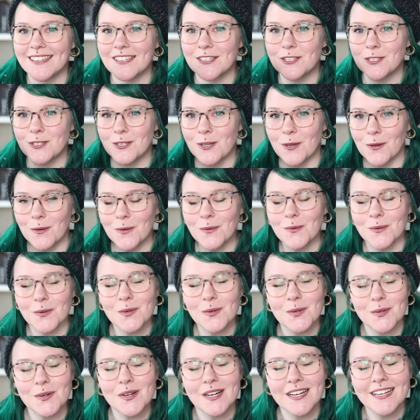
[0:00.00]

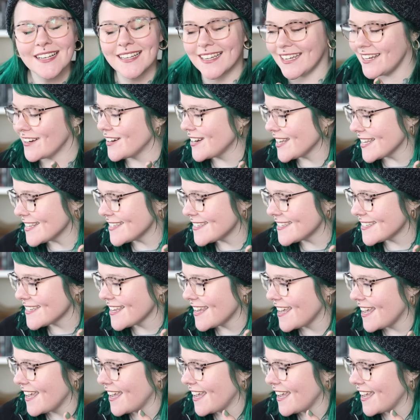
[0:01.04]
So here it is.